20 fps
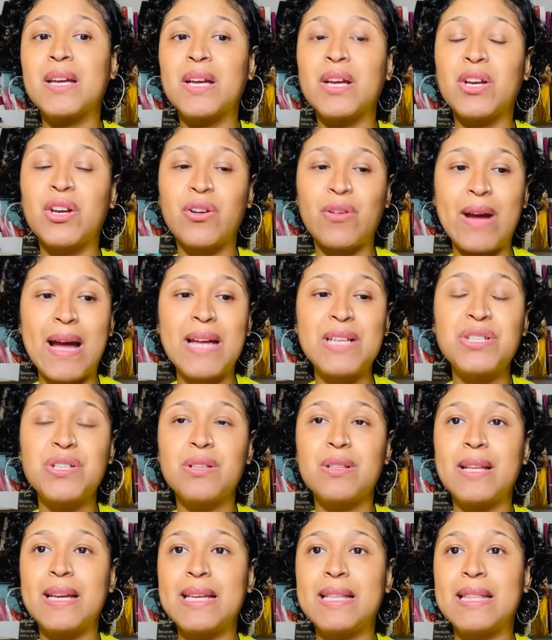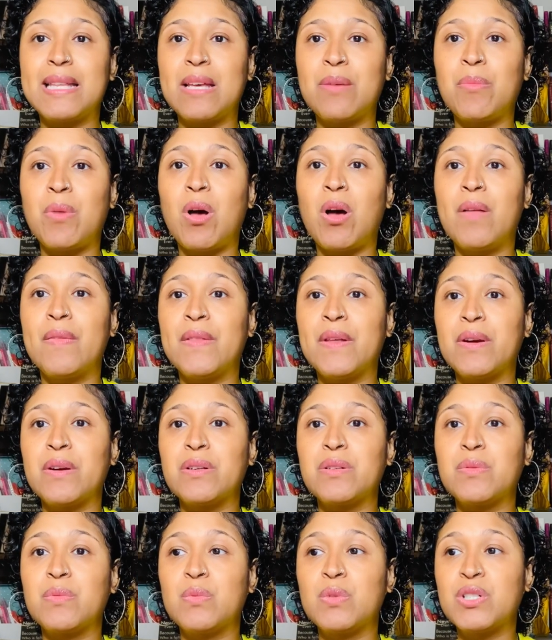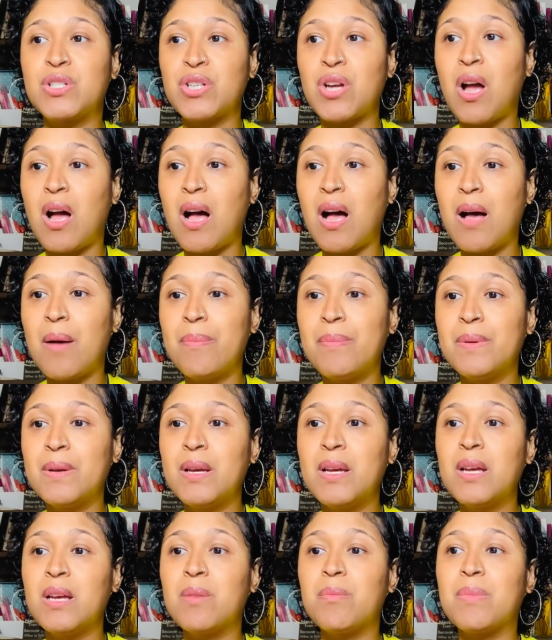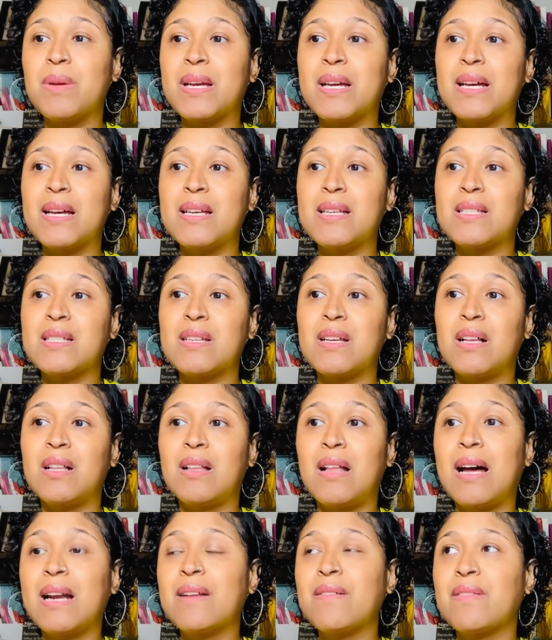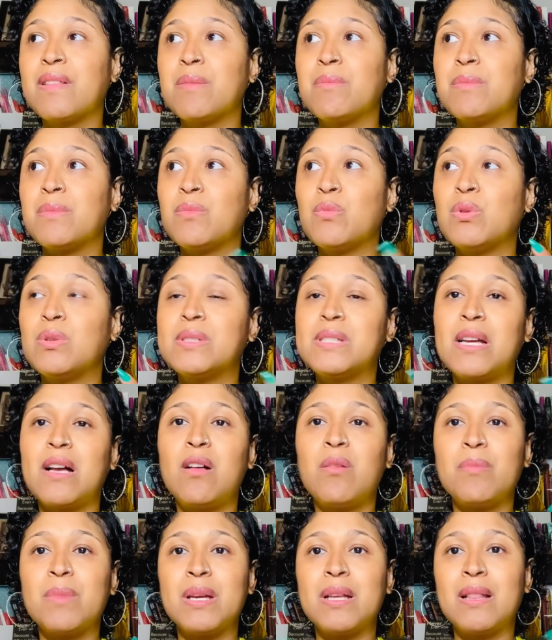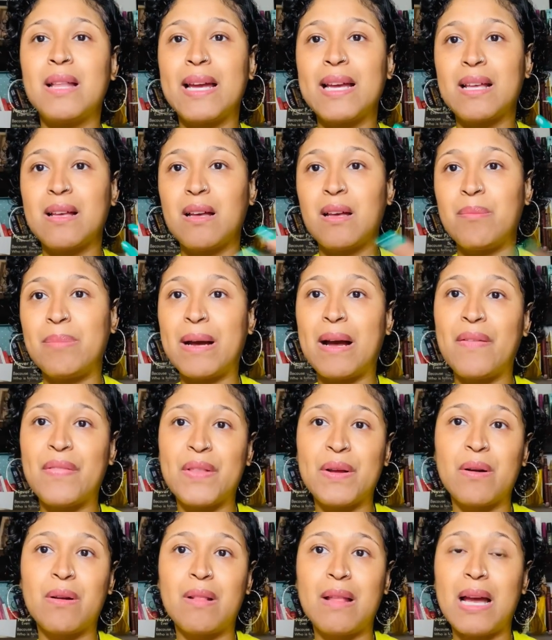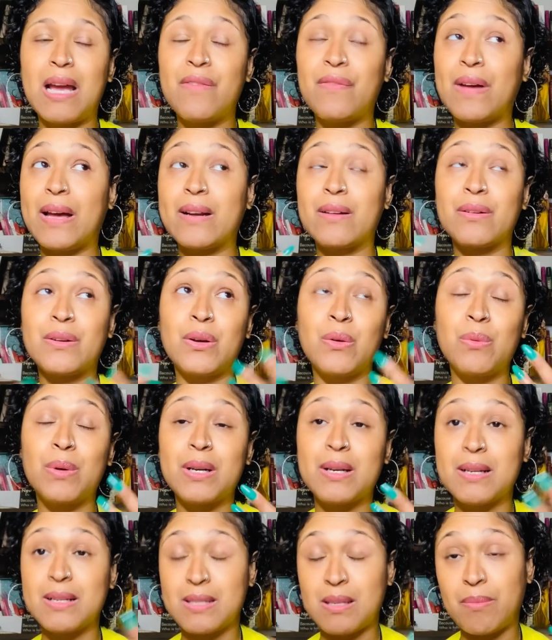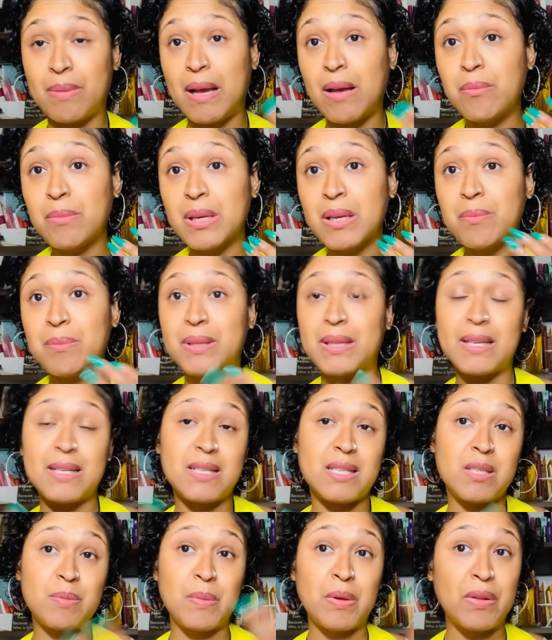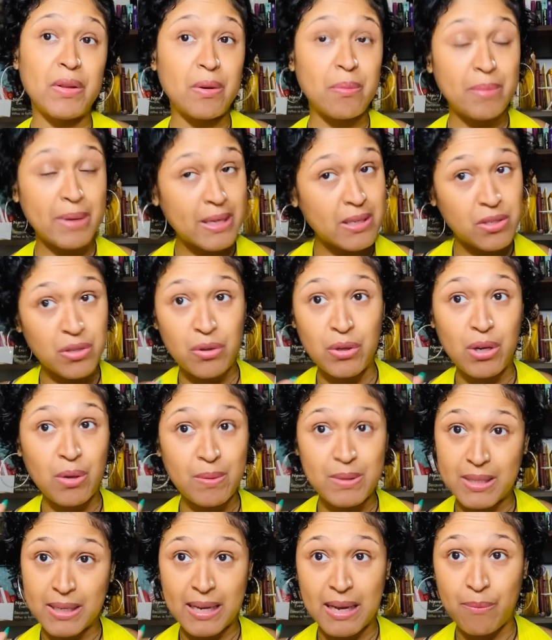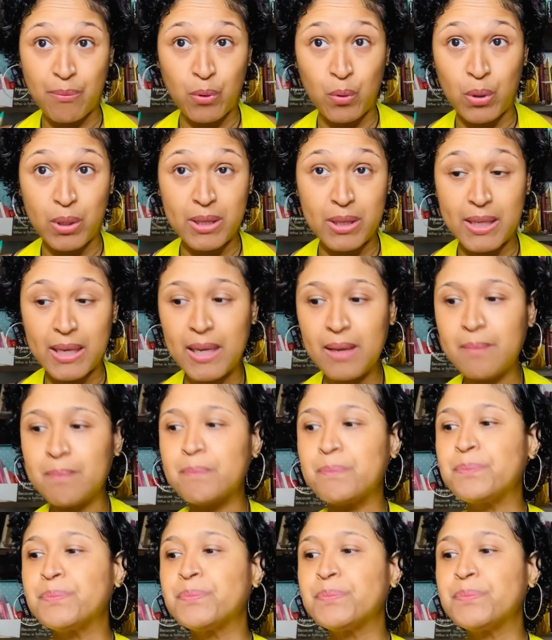congratulate them on their job, because a lot of them will tell me like about their life. I don't know what it is about me, but they just spill their beans. You know, it's a Capricorn thing.